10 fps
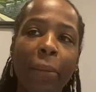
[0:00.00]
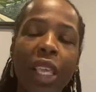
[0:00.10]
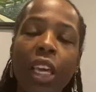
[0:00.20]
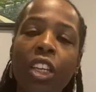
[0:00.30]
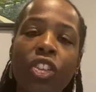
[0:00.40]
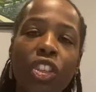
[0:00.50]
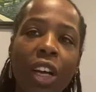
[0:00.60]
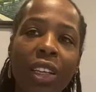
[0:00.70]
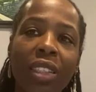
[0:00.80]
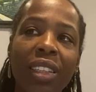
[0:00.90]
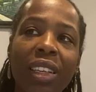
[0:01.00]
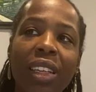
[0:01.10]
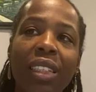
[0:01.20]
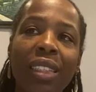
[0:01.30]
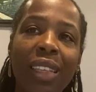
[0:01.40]
He just
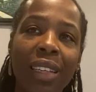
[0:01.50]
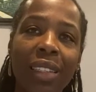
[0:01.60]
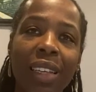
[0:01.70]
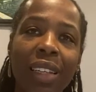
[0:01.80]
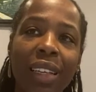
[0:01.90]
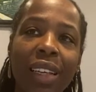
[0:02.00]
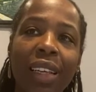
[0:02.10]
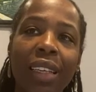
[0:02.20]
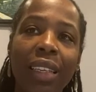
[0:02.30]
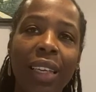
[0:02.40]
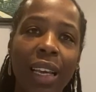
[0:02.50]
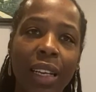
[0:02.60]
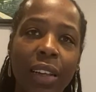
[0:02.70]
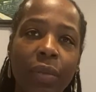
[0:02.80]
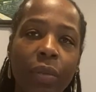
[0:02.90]
doesn't get it.